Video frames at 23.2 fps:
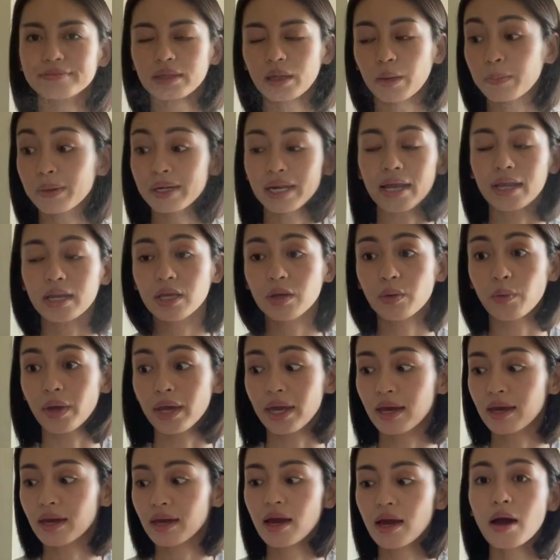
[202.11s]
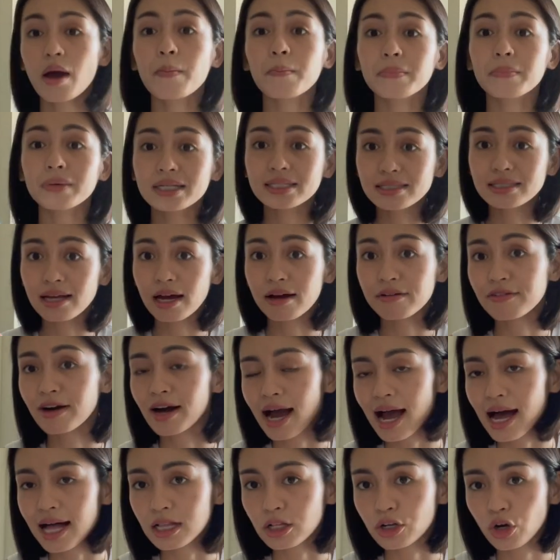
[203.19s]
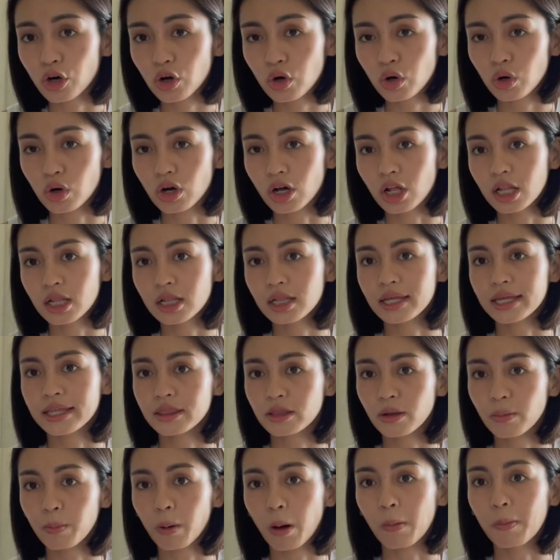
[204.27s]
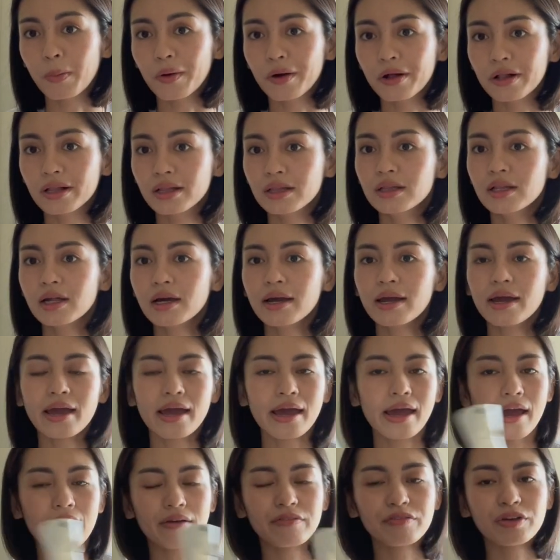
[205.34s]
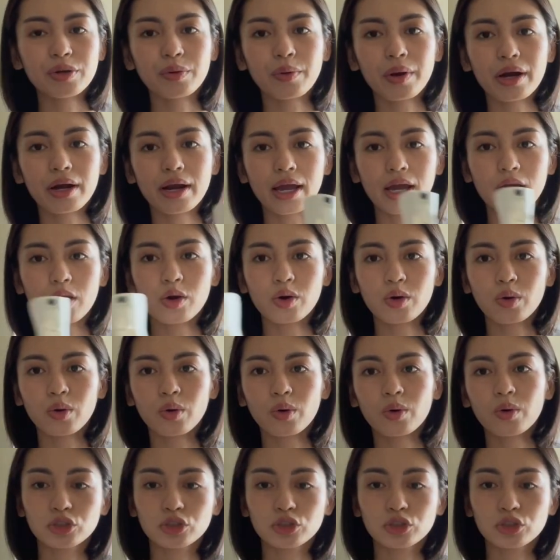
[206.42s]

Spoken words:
But anyway, must have ang alcohol in the bubble everywhere I go.